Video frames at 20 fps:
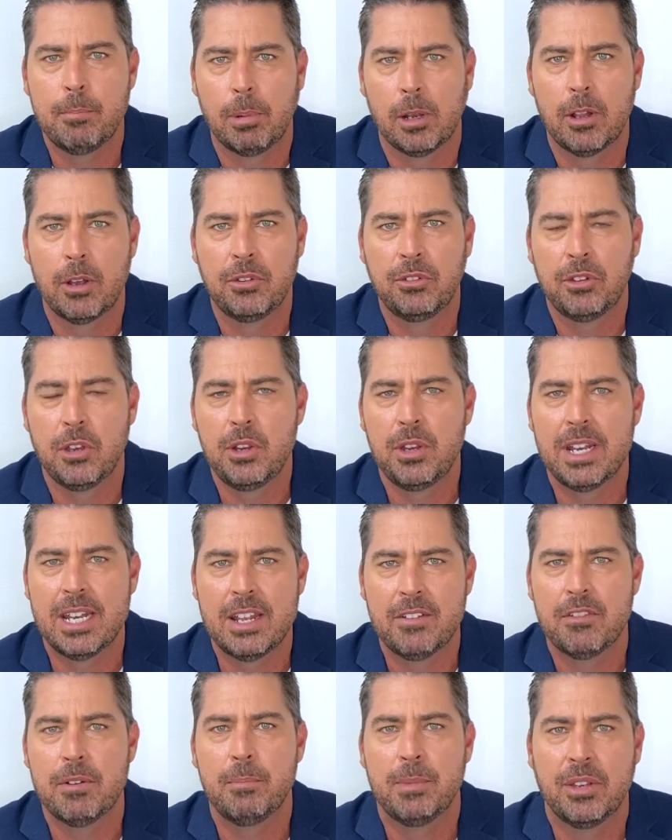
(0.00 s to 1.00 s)
below so you
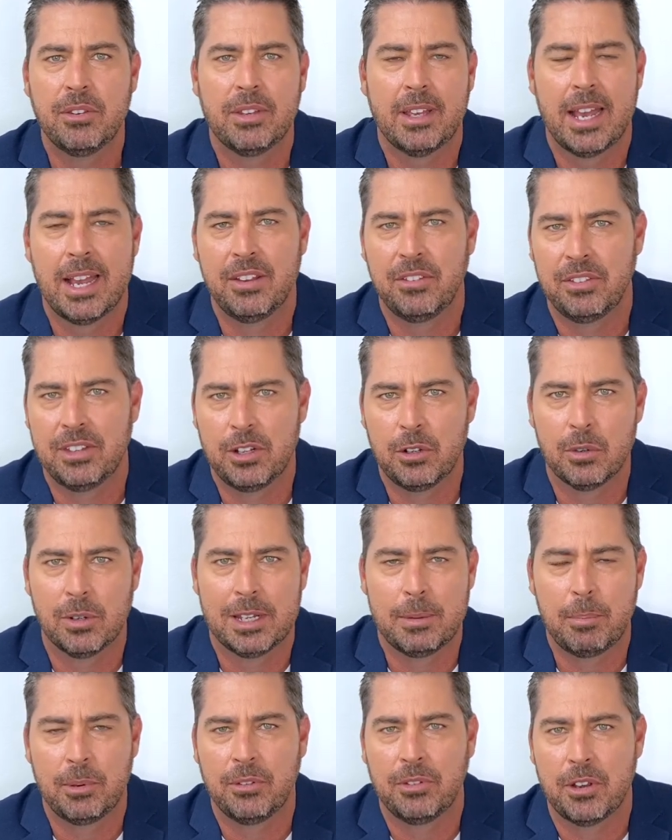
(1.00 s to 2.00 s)
never miss a single
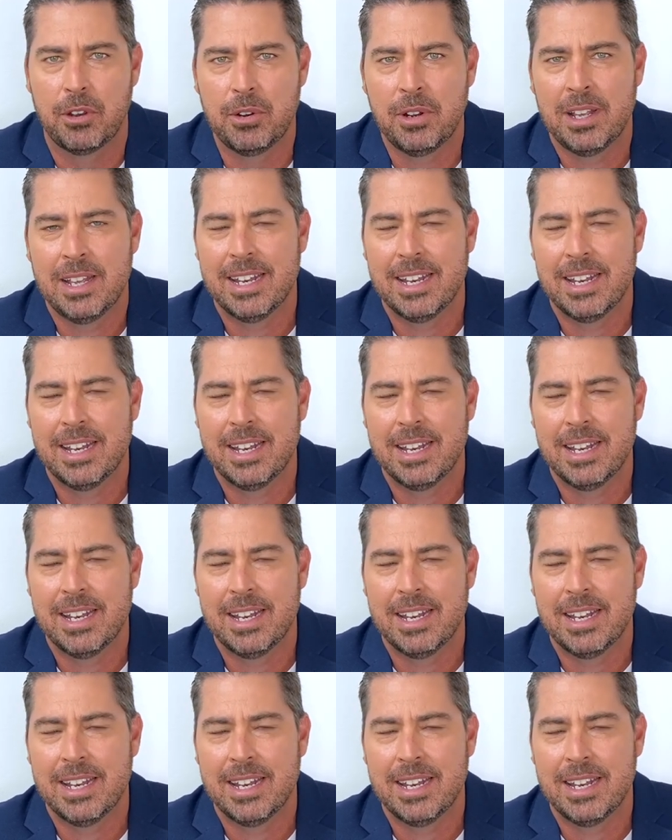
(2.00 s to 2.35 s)
episode.